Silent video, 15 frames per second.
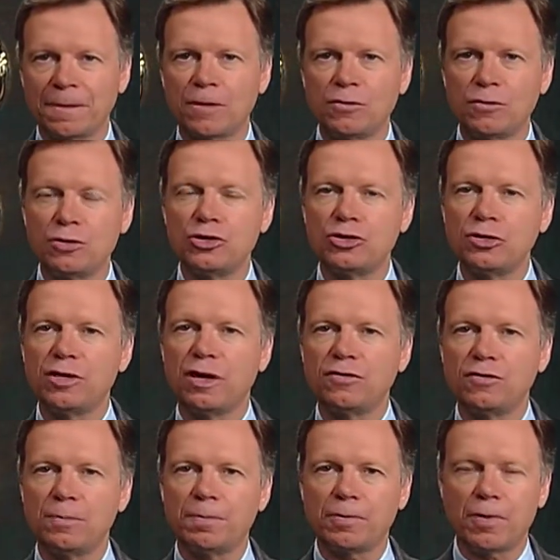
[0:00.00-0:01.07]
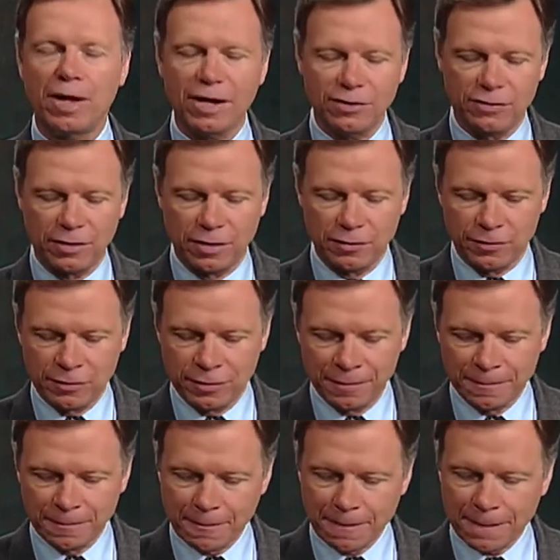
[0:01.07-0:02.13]
So, it should not surprise us
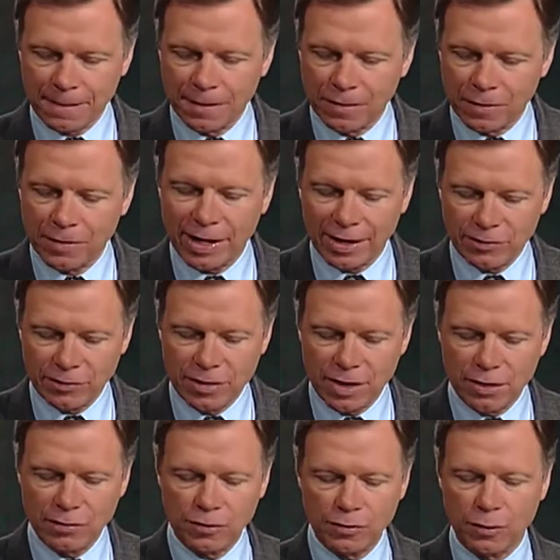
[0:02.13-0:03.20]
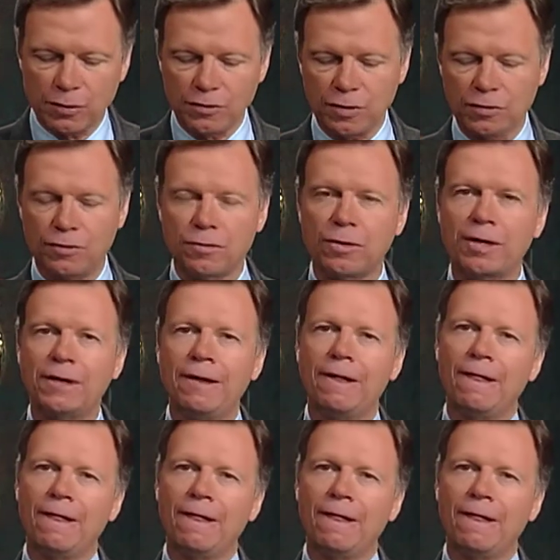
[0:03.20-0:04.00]
in the last days of Earth's history